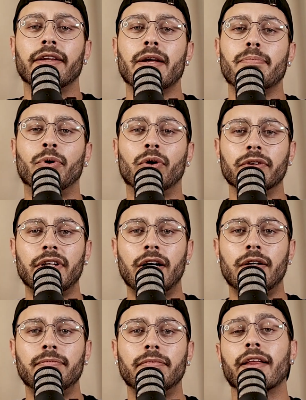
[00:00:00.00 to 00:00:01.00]
They pulled
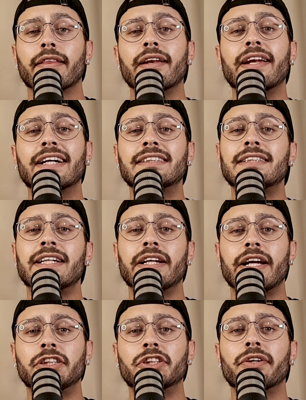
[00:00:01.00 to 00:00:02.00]
up. The next
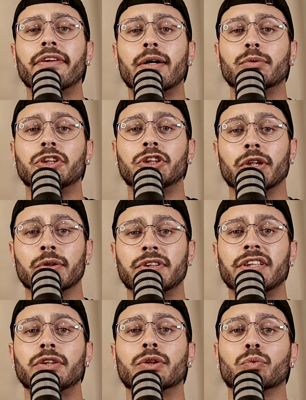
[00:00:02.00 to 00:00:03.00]
teenager that was
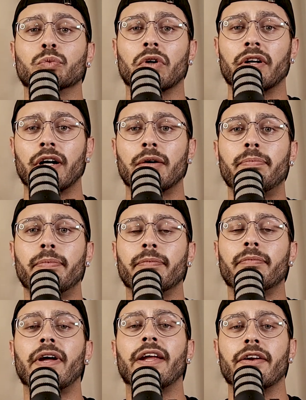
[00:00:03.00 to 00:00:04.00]
chosen to run up
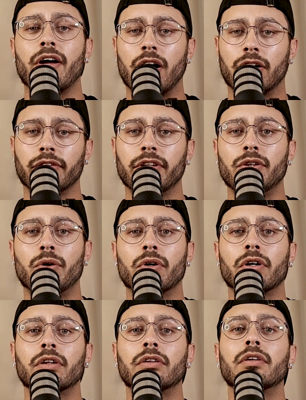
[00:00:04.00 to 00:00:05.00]
and knock on the
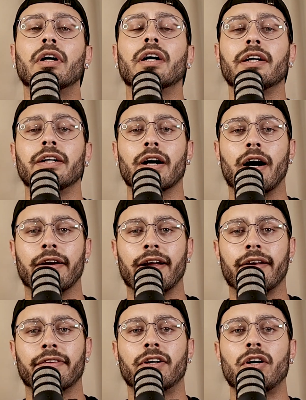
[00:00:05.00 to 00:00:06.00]
door got
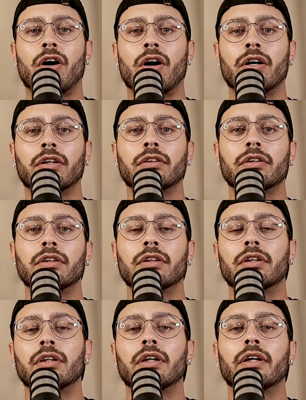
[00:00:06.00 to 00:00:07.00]
out of the car.
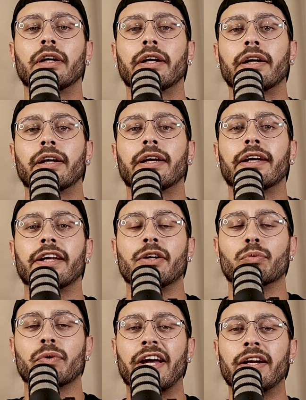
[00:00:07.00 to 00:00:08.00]
He
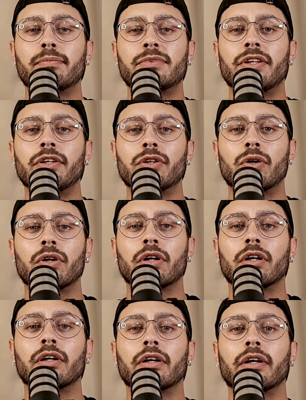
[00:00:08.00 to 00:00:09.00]
ran up to the
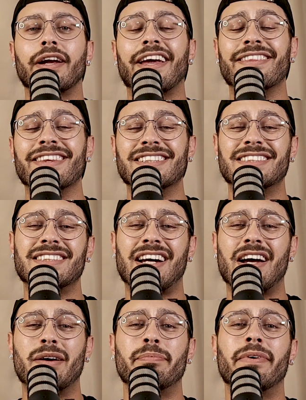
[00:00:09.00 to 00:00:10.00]
door, and this
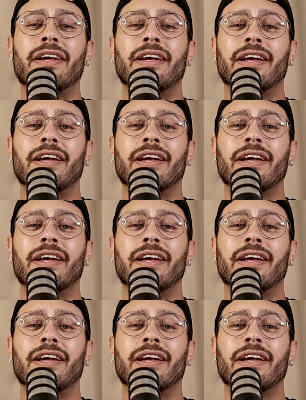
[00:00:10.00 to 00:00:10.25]
time